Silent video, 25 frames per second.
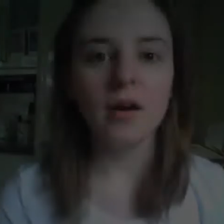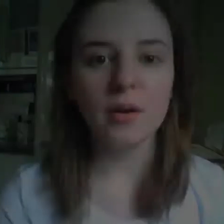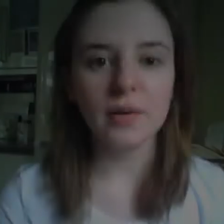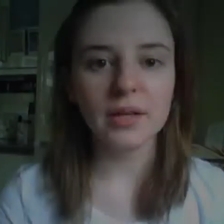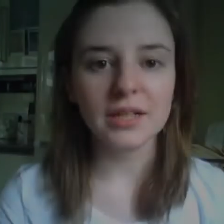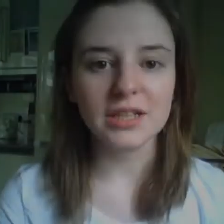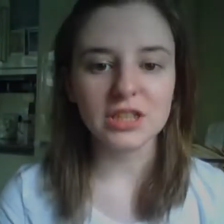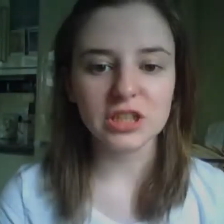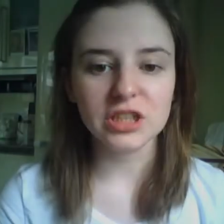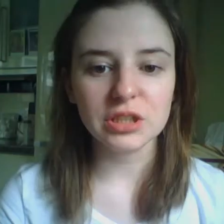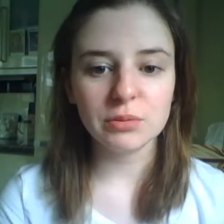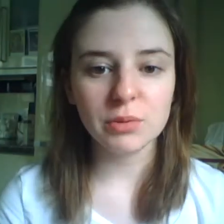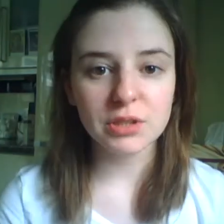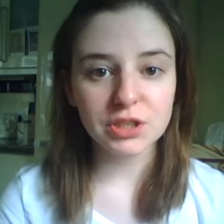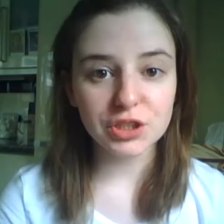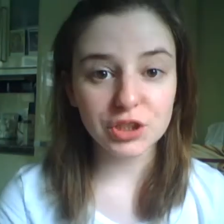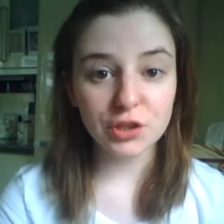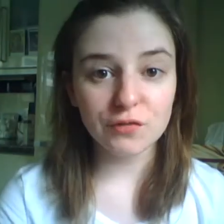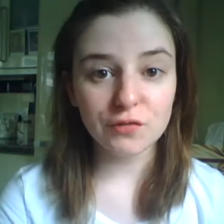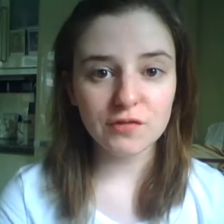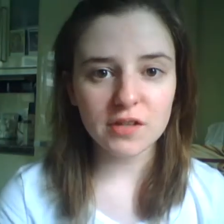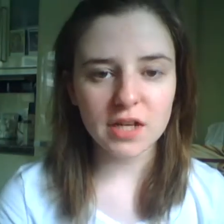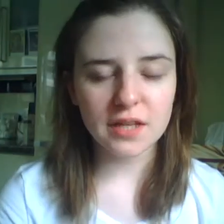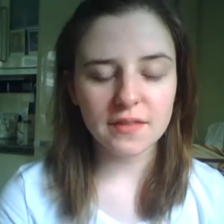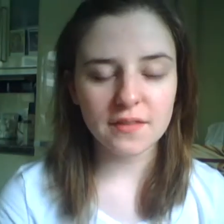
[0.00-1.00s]
Okay, so once
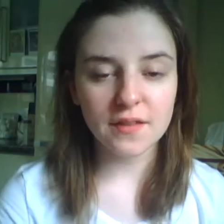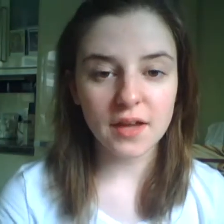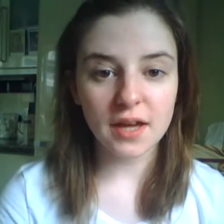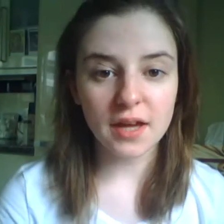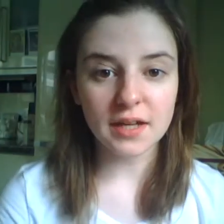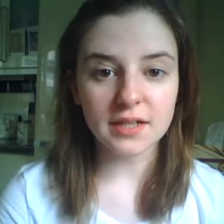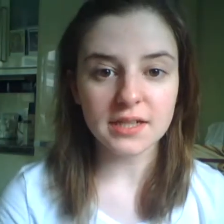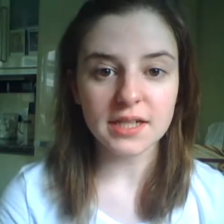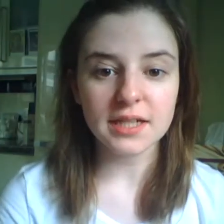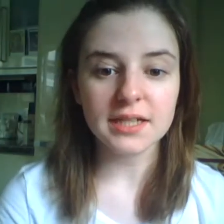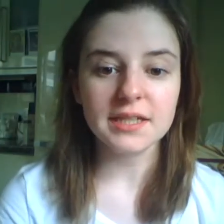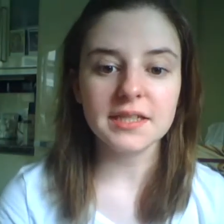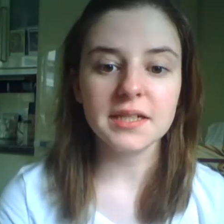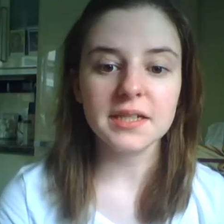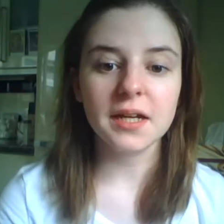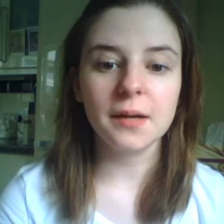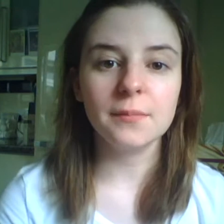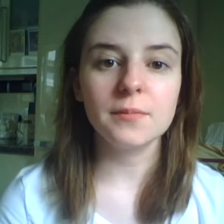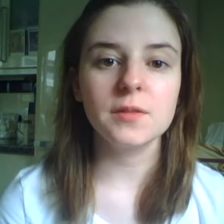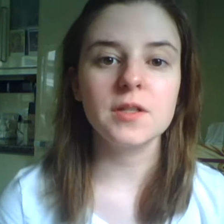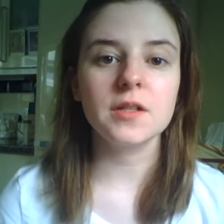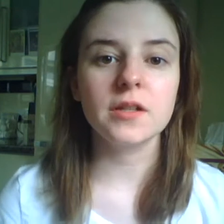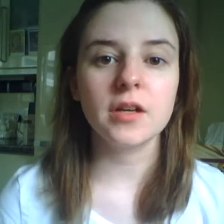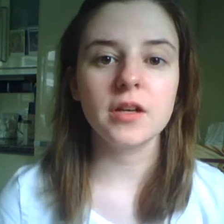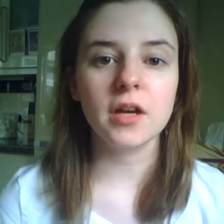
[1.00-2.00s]
you've done that, it's
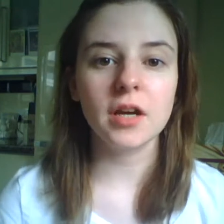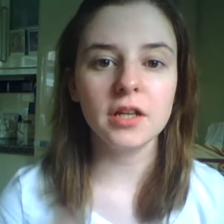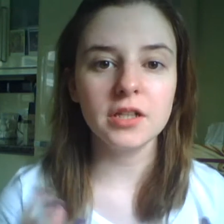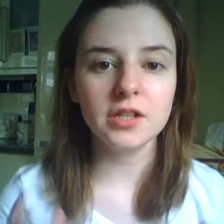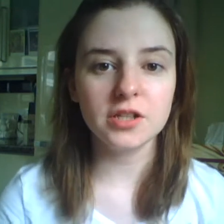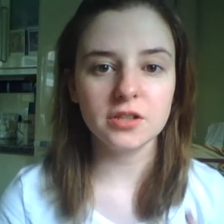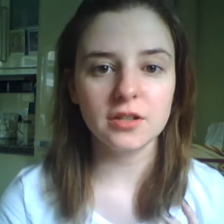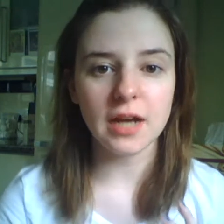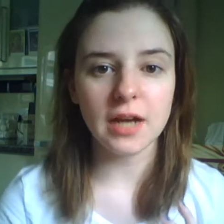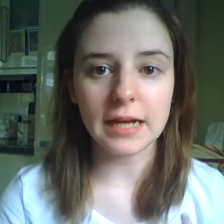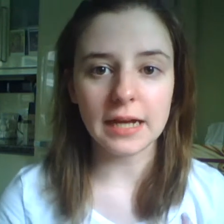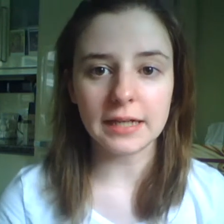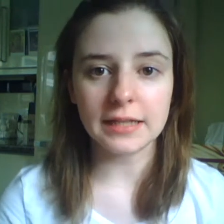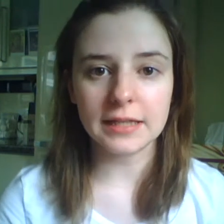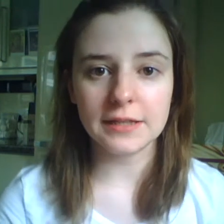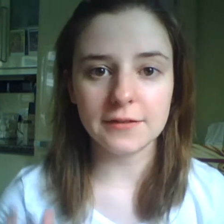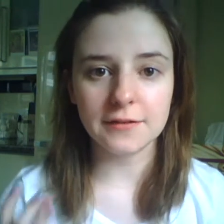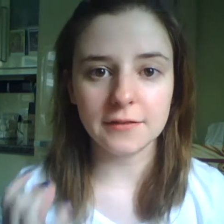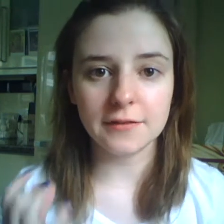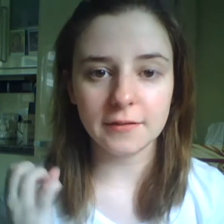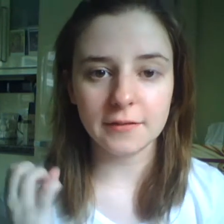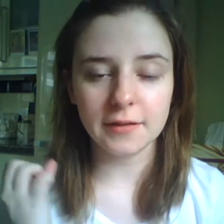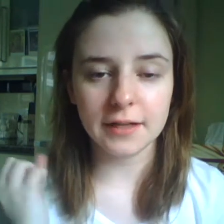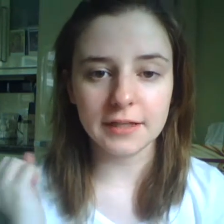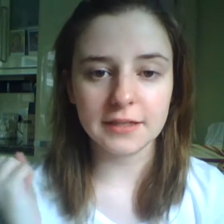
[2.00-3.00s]
time to counteract
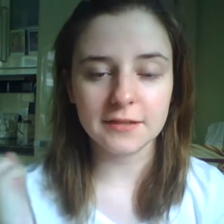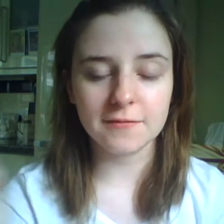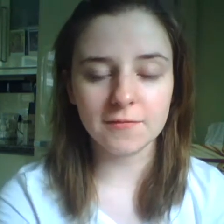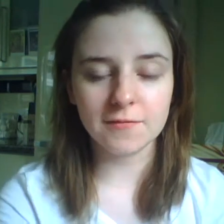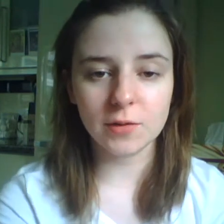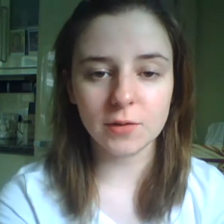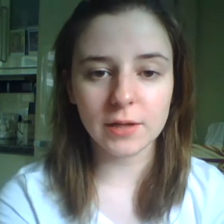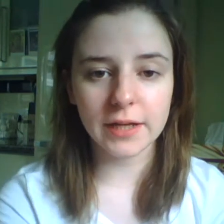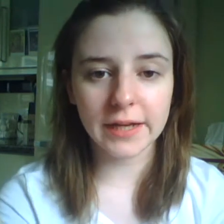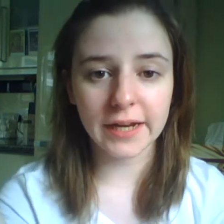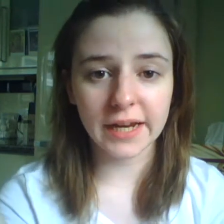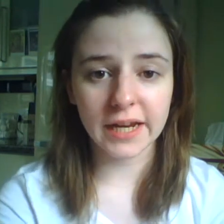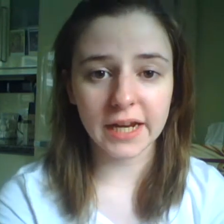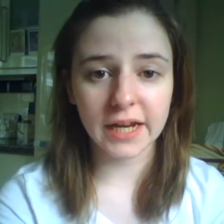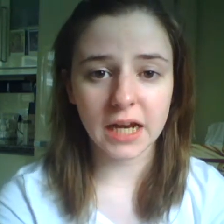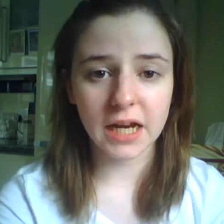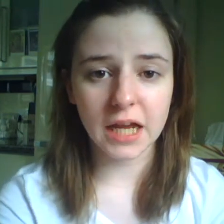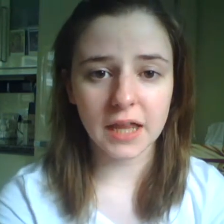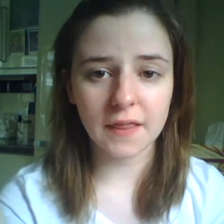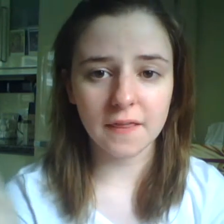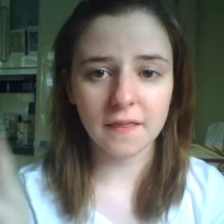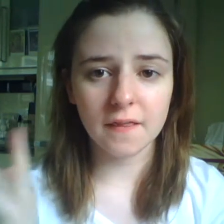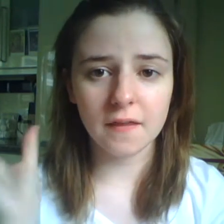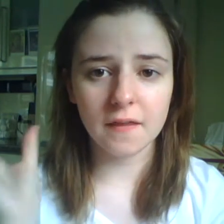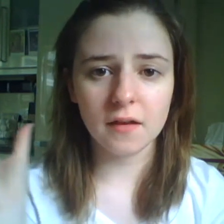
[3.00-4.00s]
the exfoliating
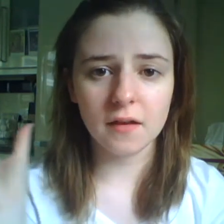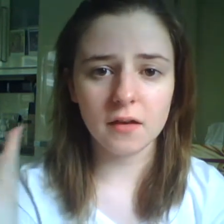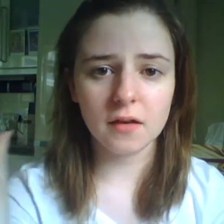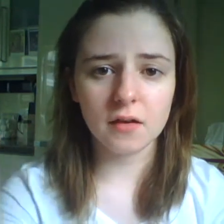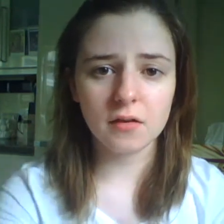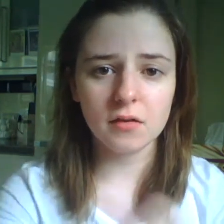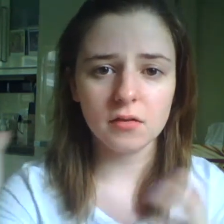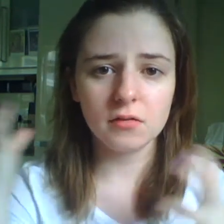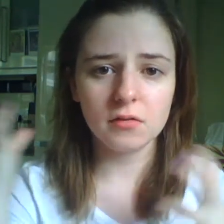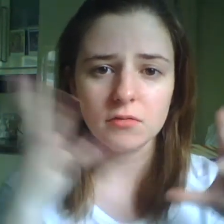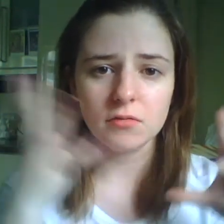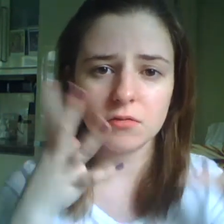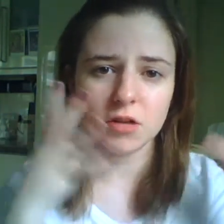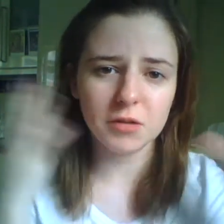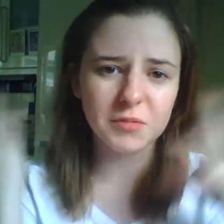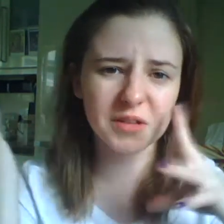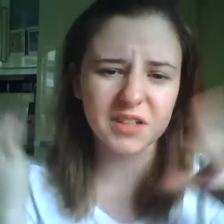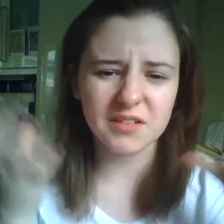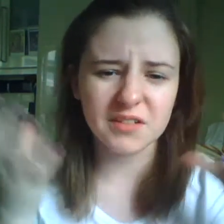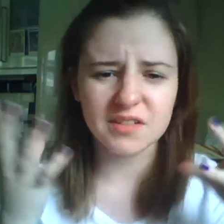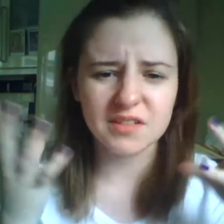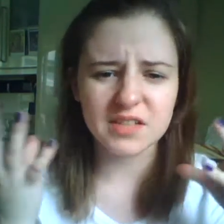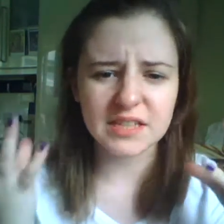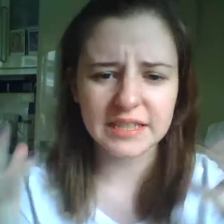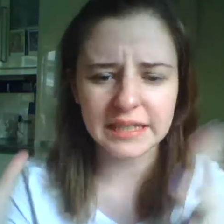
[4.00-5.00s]
and the
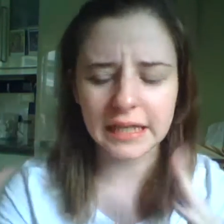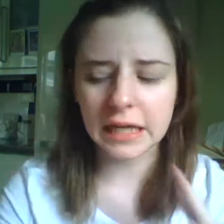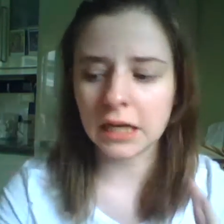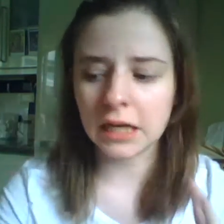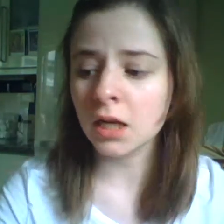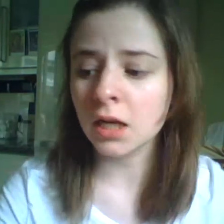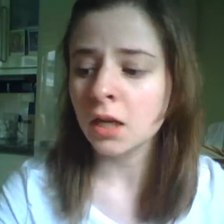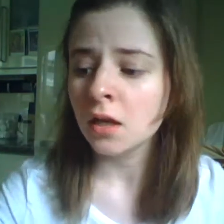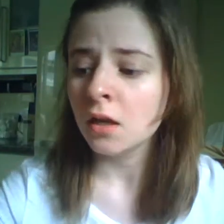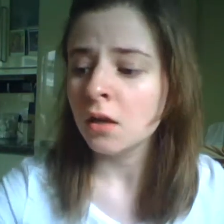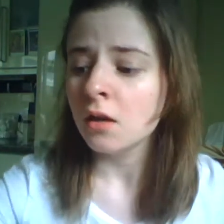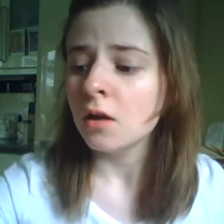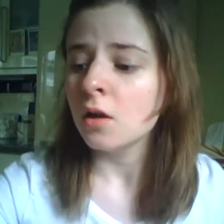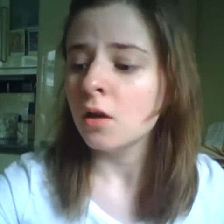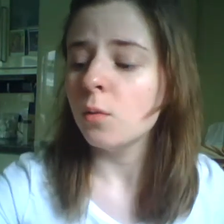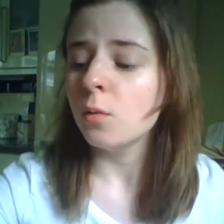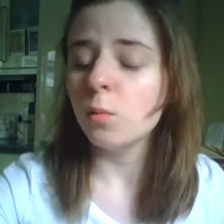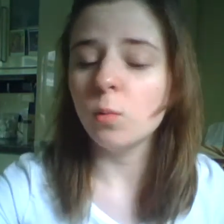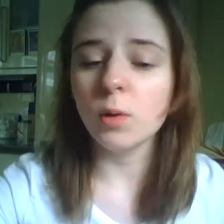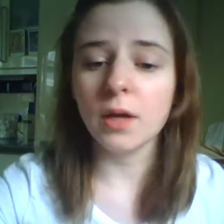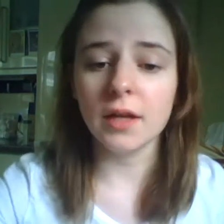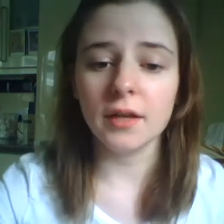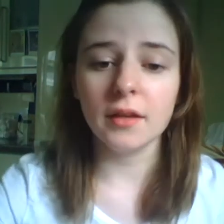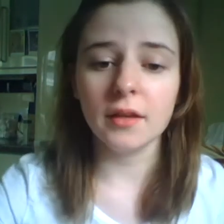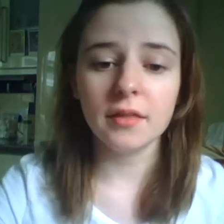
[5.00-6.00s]
rubbing of the skin
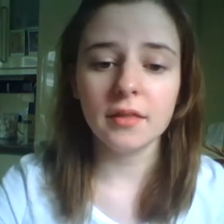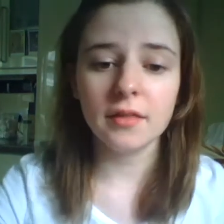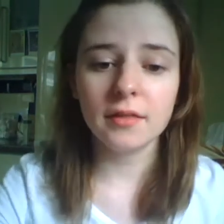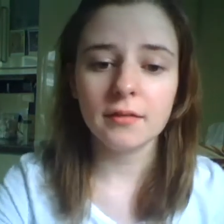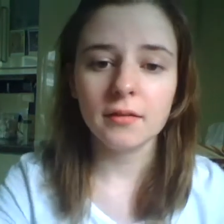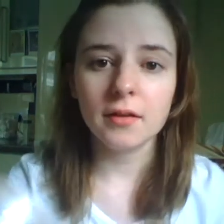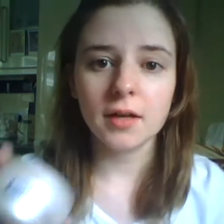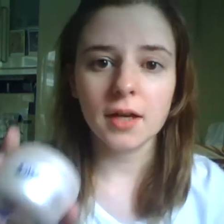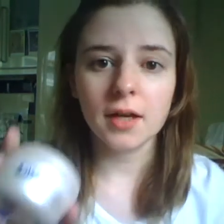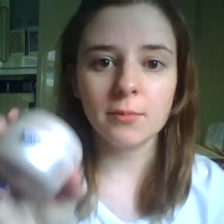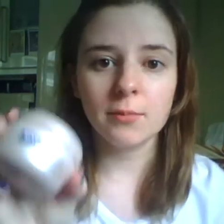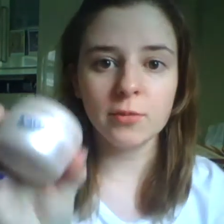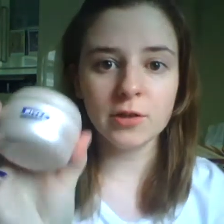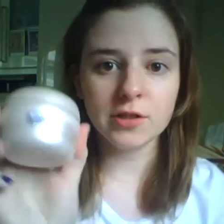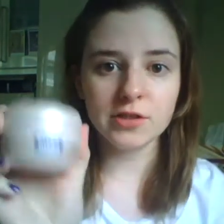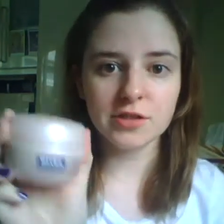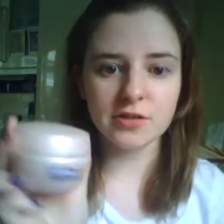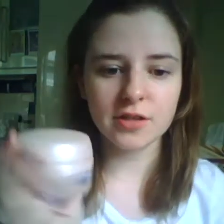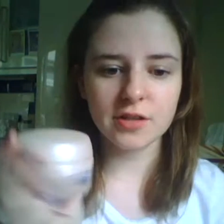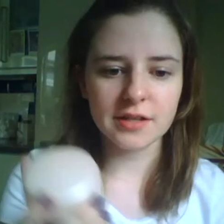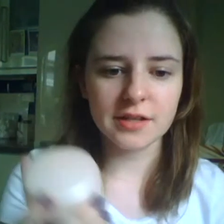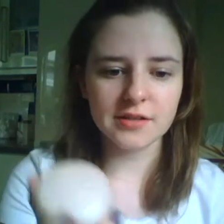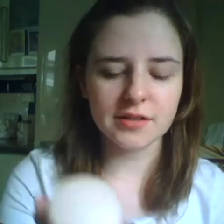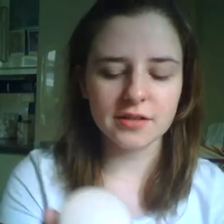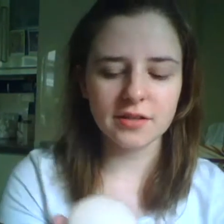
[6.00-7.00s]
with a
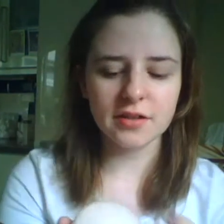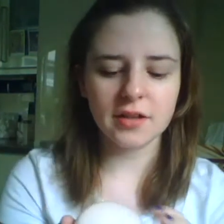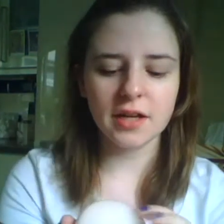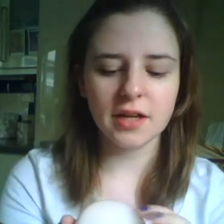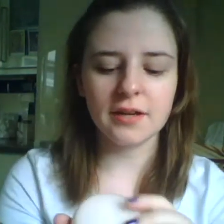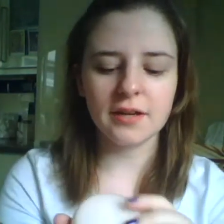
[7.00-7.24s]
moisturizer.